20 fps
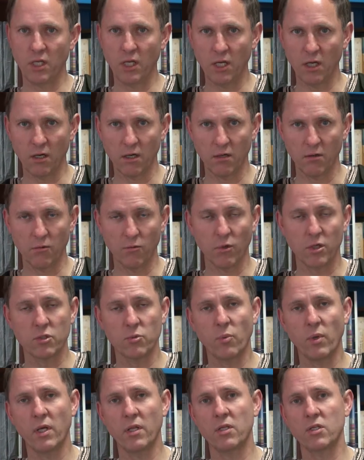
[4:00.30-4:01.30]
here was
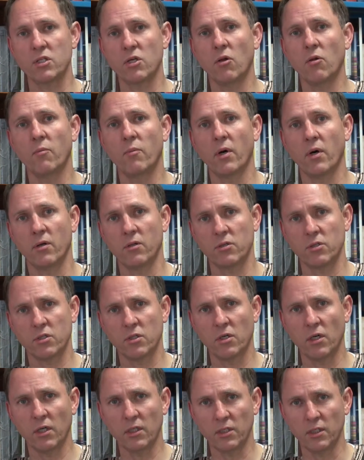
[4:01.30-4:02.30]
where this whole model
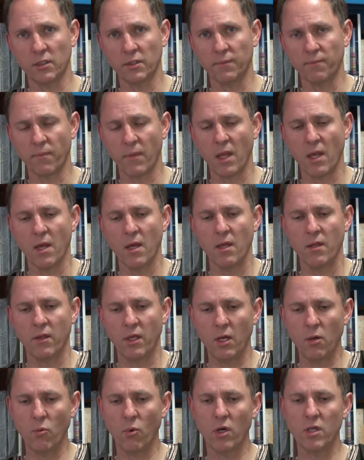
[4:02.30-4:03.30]
started.
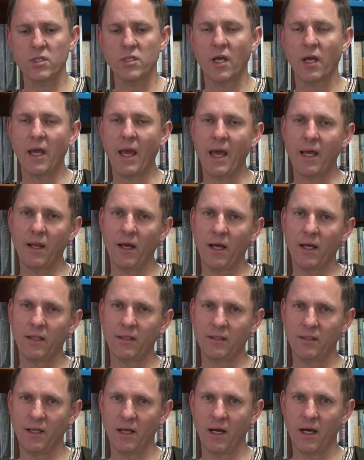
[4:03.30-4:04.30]
Then once I had
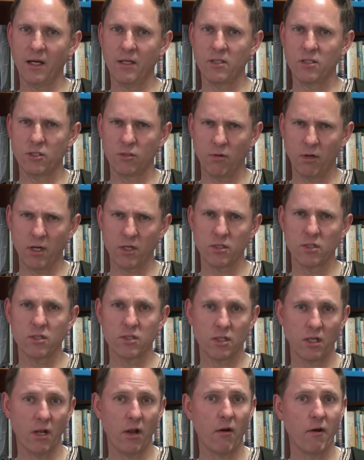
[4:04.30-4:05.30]

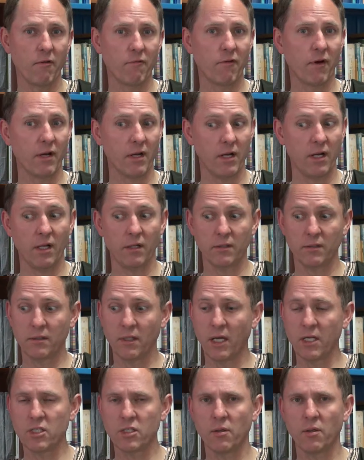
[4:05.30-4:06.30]
instructions clarified, and I'll
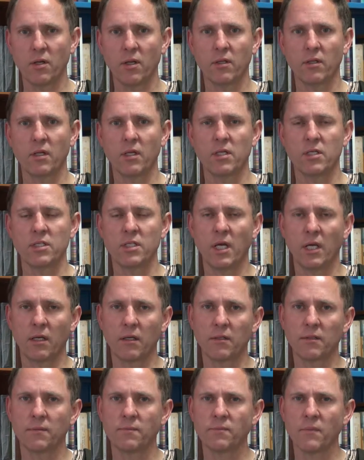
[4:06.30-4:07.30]
touch on it in a
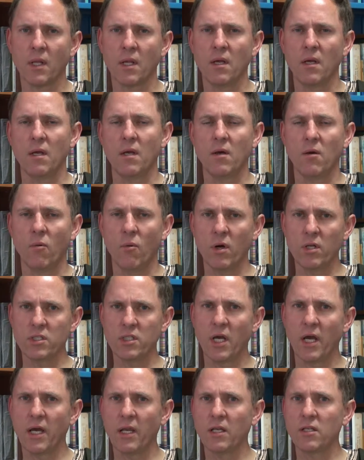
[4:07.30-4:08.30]
second.
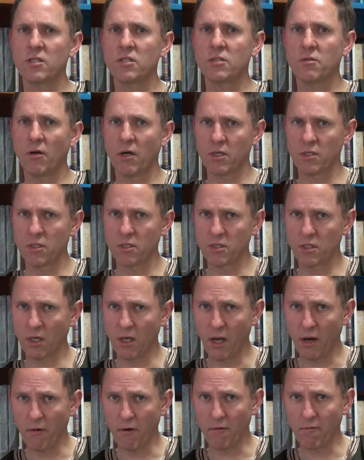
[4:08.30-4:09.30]
Once I had instructions
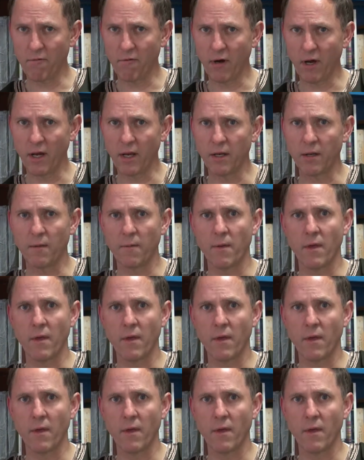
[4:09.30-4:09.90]
clarified,